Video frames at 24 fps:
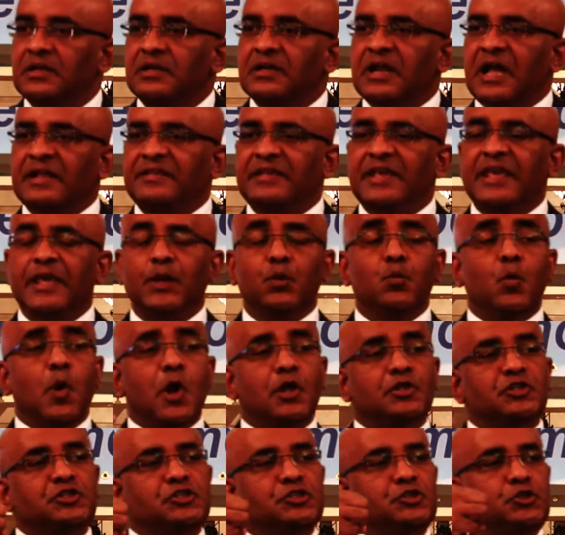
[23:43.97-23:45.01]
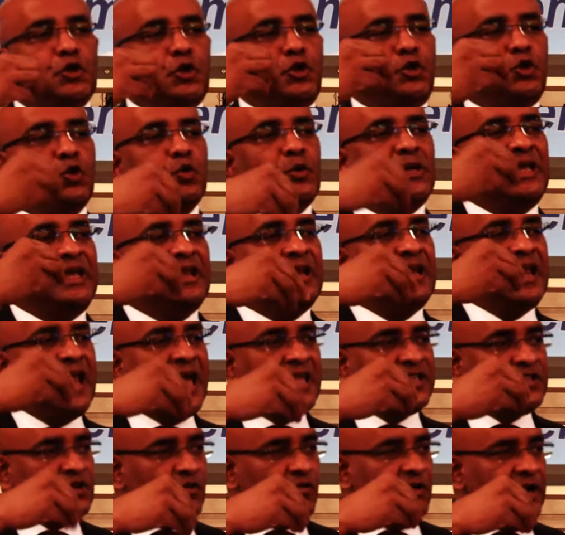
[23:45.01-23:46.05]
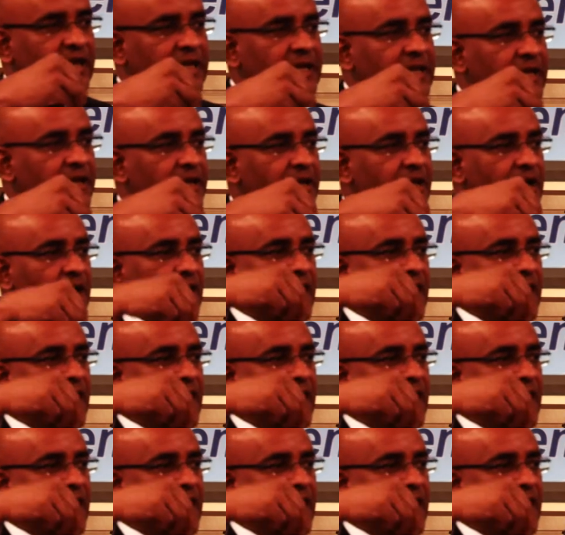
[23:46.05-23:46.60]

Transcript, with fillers: that he wants to unilaterally